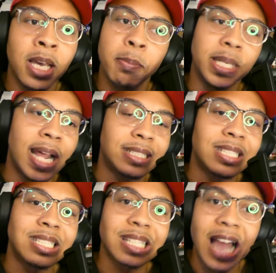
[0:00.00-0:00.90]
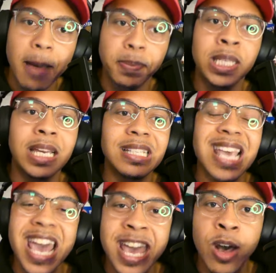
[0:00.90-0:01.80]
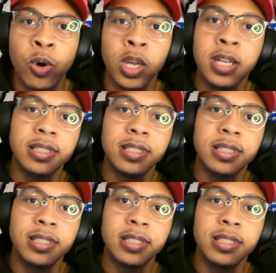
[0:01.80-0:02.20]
But that's sloppy as hell